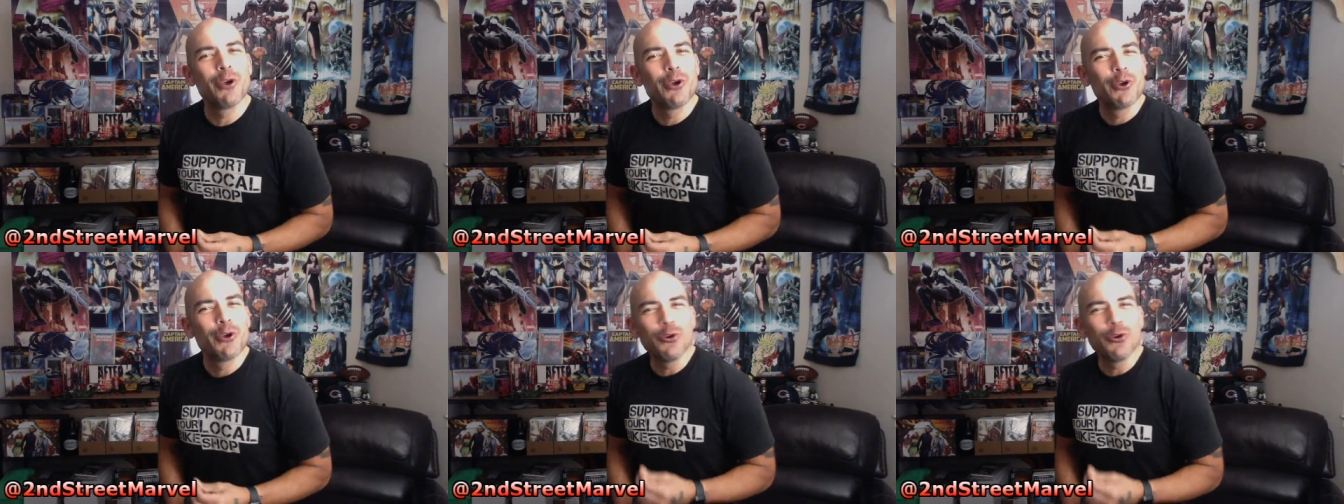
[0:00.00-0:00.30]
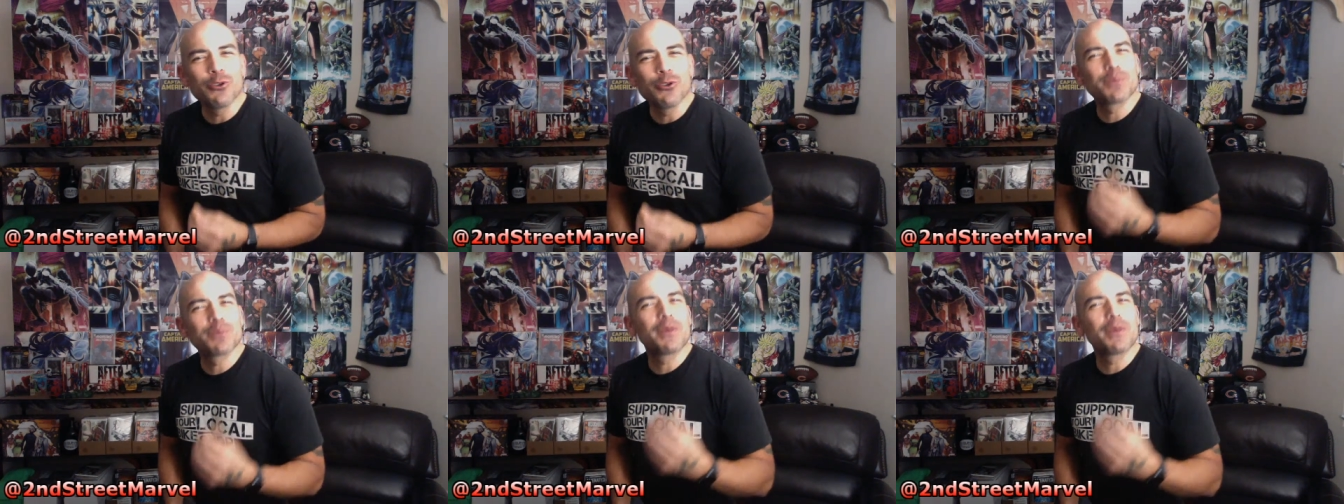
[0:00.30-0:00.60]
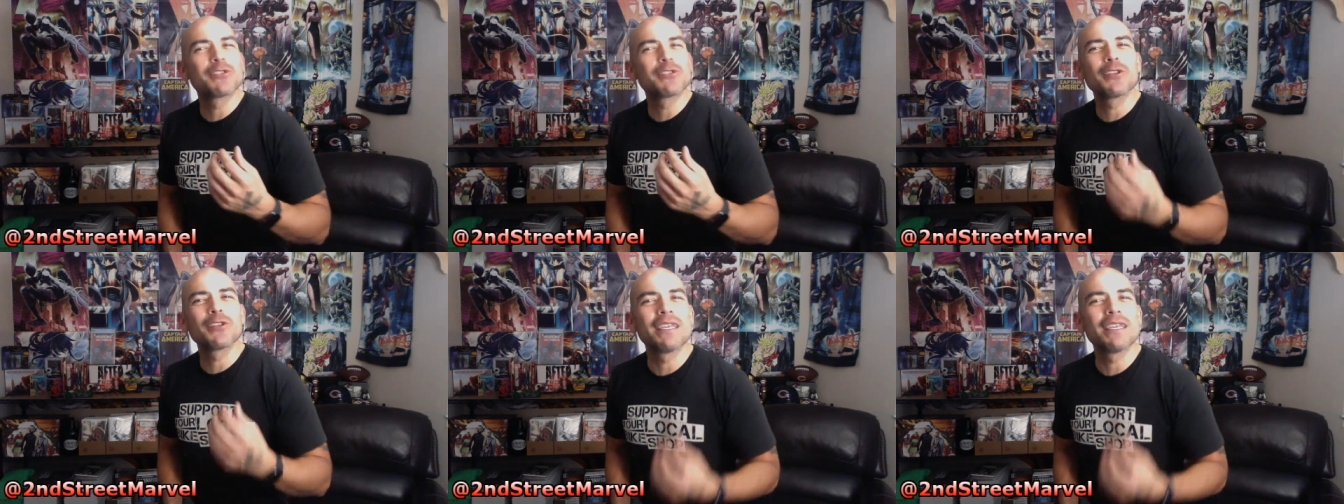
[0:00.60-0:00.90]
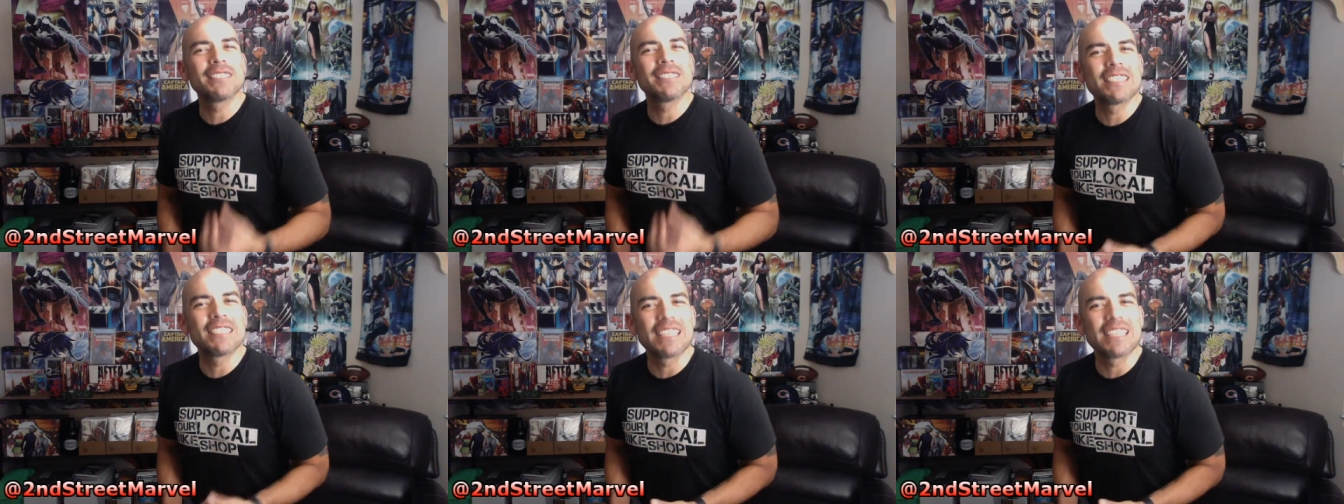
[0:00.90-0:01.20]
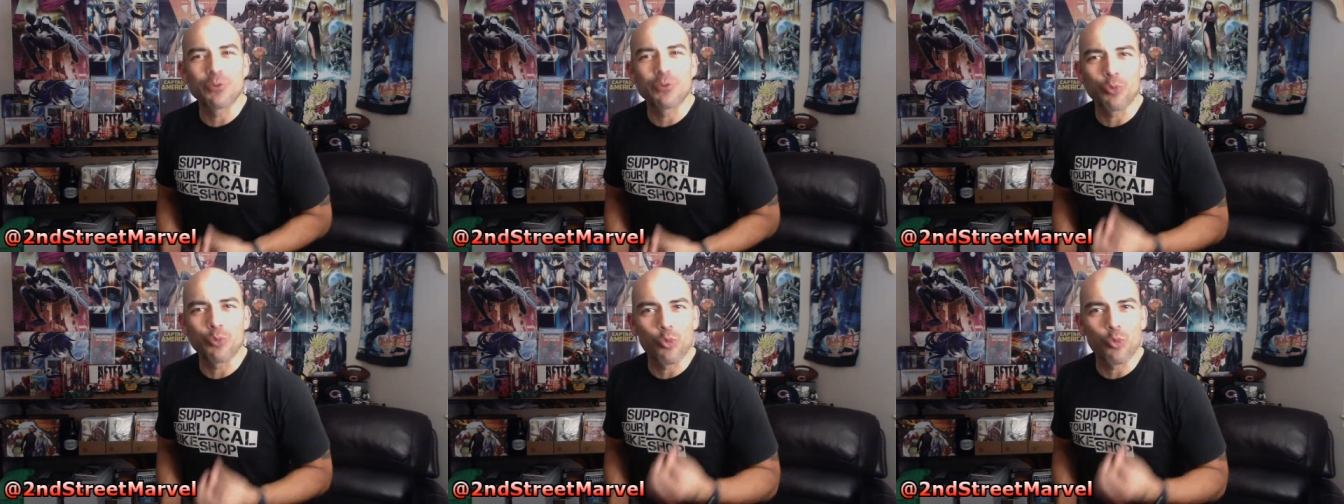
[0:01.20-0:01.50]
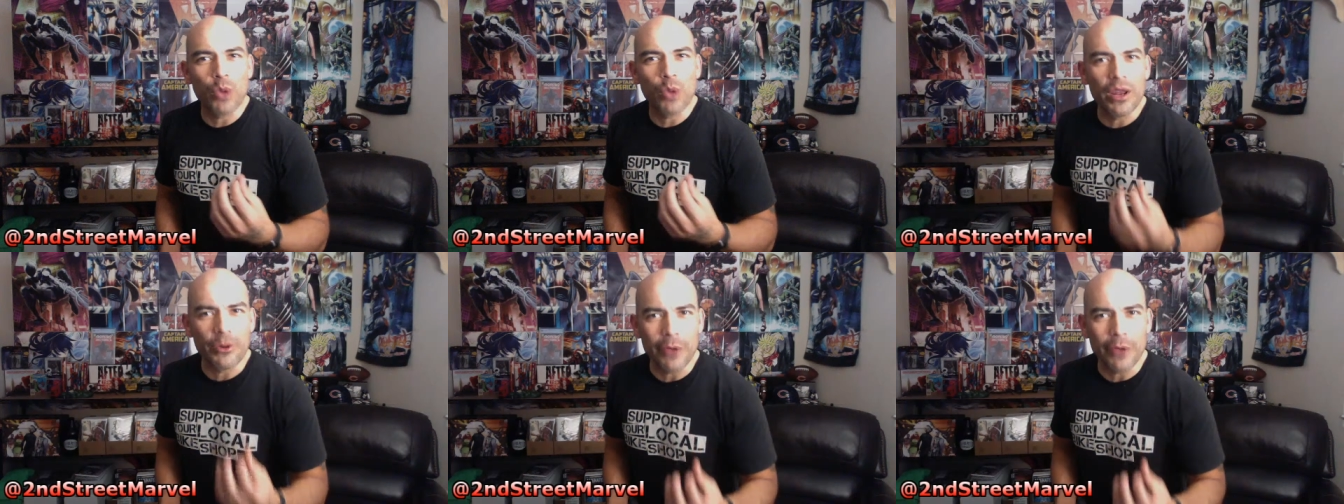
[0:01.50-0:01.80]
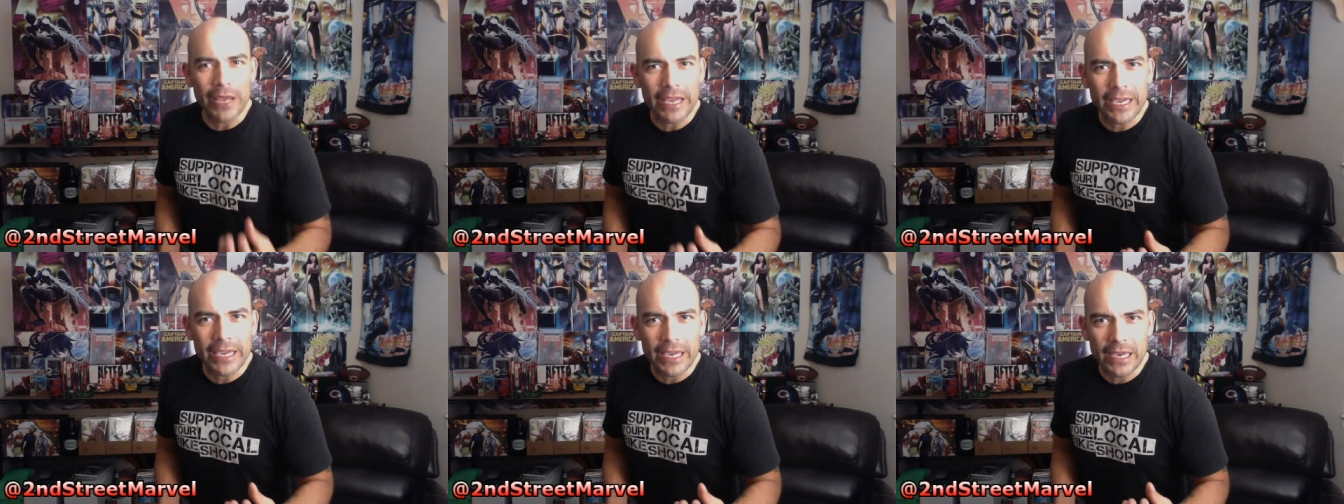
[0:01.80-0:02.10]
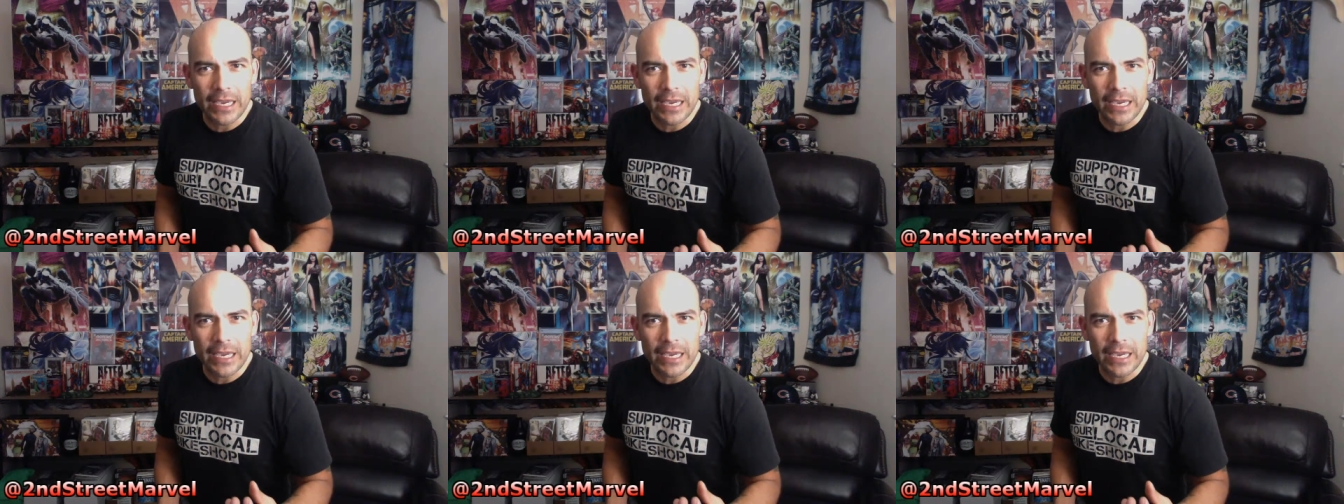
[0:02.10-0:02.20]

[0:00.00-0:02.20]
who specializes in rhetoric.